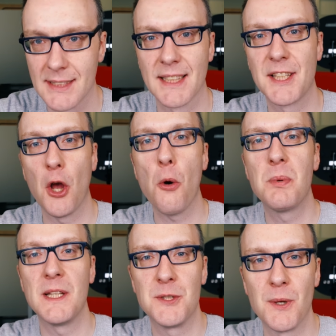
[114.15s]
It's like the
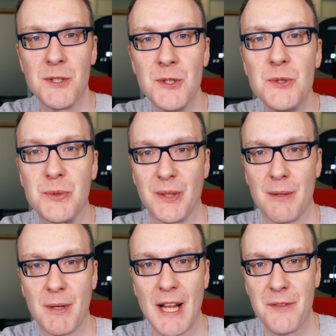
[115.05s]
opening to a newsreel
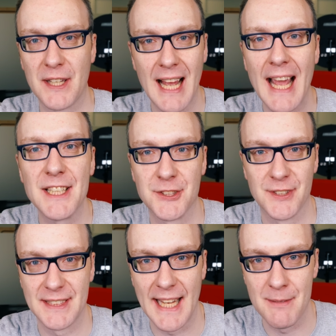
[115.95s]
about how the Kaiser
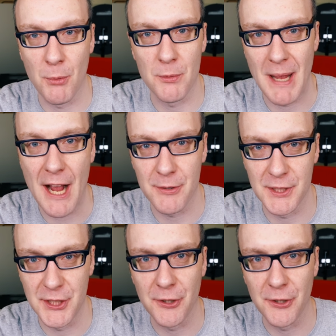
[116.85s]
has gained more power in